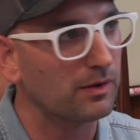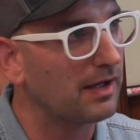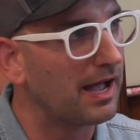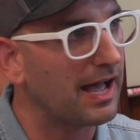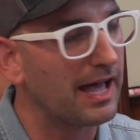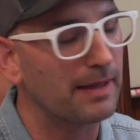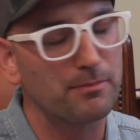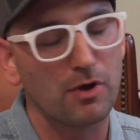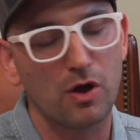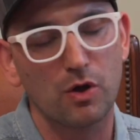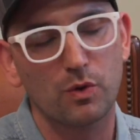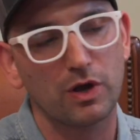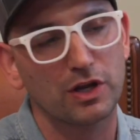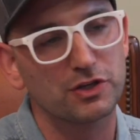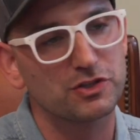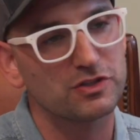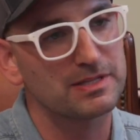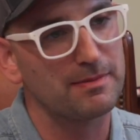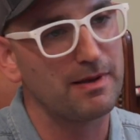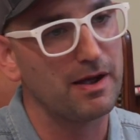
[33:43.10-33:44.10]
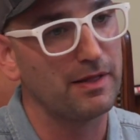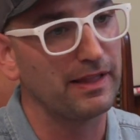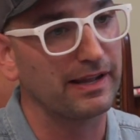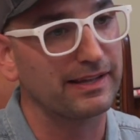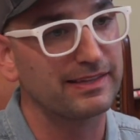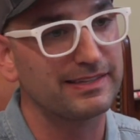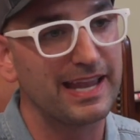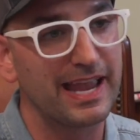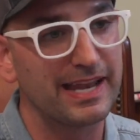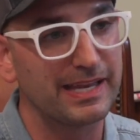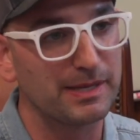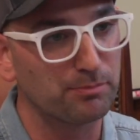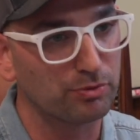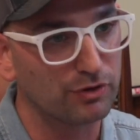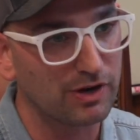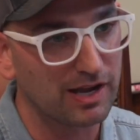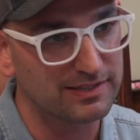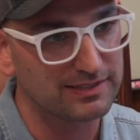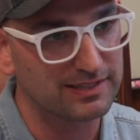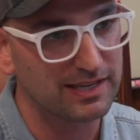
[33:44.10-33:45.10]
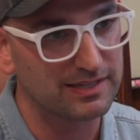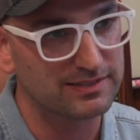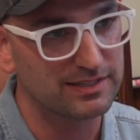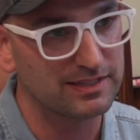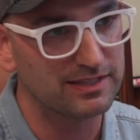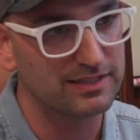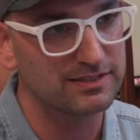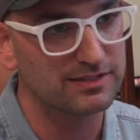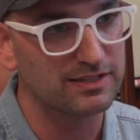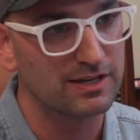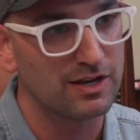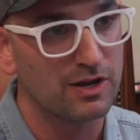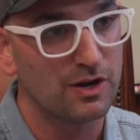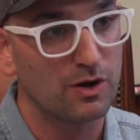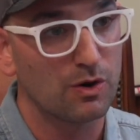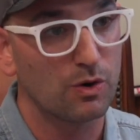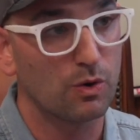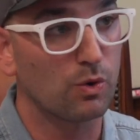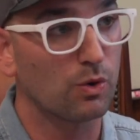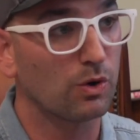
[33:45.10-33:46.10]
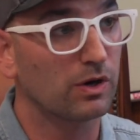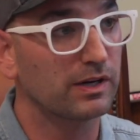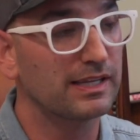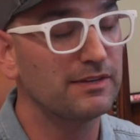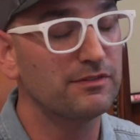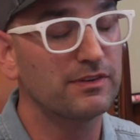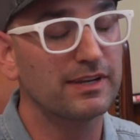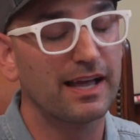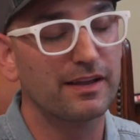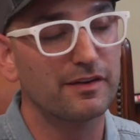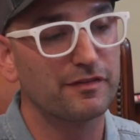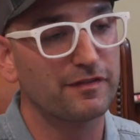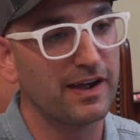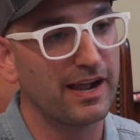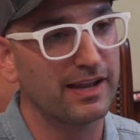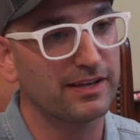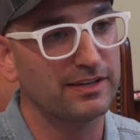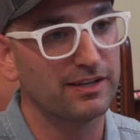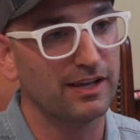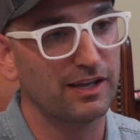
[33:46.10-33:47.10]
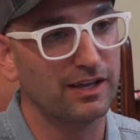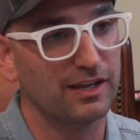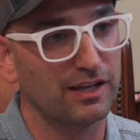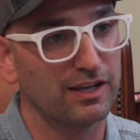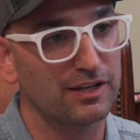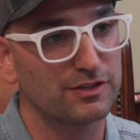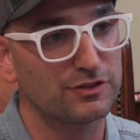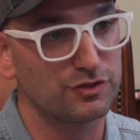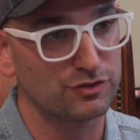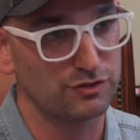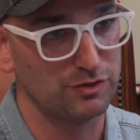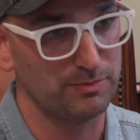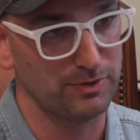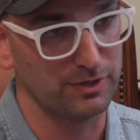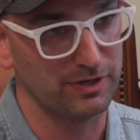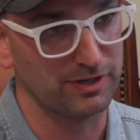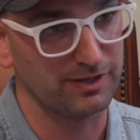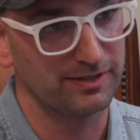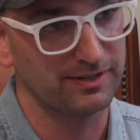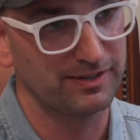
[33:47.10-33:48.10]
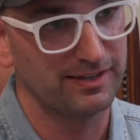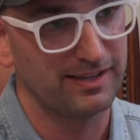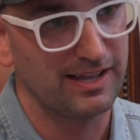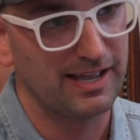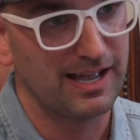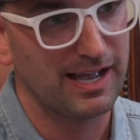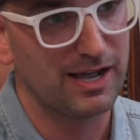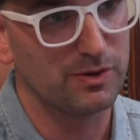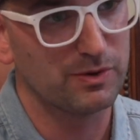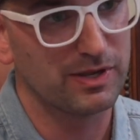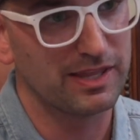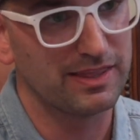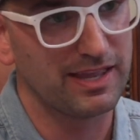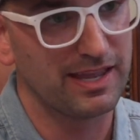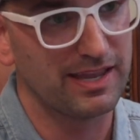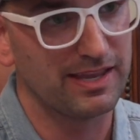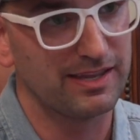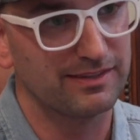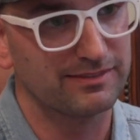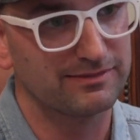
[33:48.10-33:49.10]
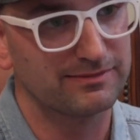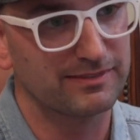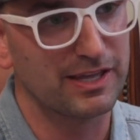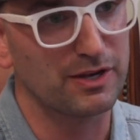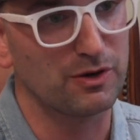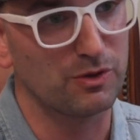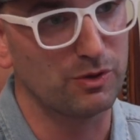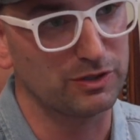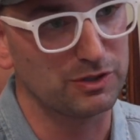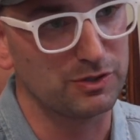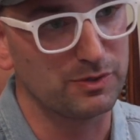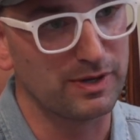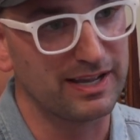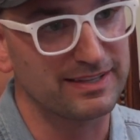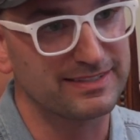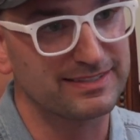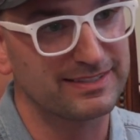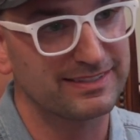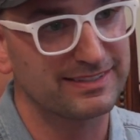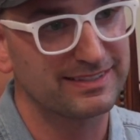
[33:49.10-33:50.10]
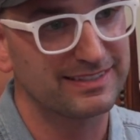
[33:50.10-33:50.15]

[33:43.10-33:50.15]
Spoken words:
oddball questions about like tanning processes, or even how to find a distributor? How can they get a hold of you guys?